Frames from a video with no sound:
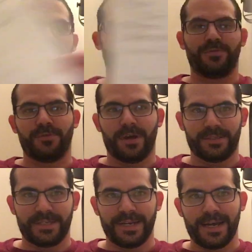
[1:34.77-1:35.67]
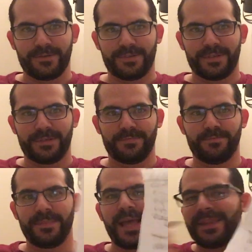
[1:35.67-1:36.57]
cross it out.
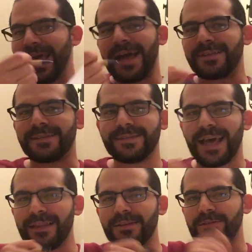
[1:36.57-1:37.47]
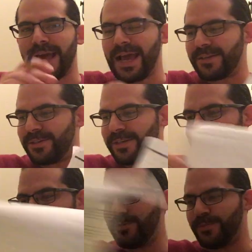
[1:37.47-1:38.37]
And that little action is
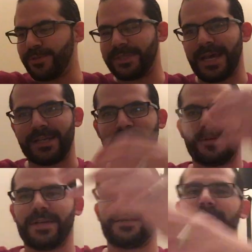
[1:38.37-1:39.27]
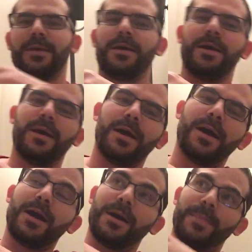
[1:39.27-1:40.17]
super satisfying.
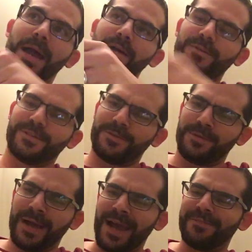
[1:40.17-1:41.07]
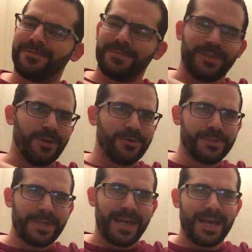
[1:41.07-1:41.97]
I've known
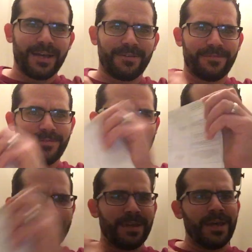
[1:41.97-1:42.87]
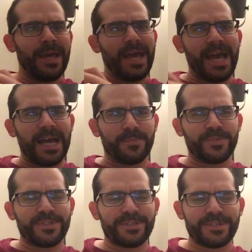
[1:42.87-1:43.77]
to have
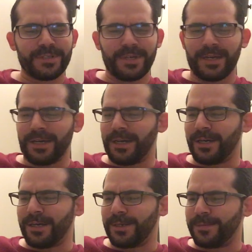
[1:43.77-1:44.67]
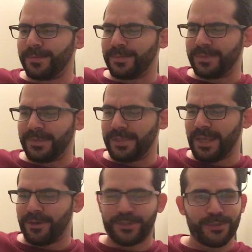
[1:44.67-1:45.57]
apps
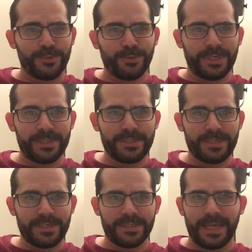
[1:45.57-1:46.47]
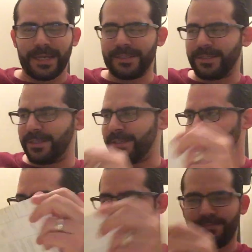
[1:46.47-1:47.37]
that are to-do lists that
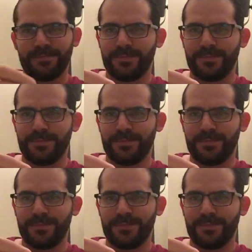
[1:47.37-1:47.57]
just,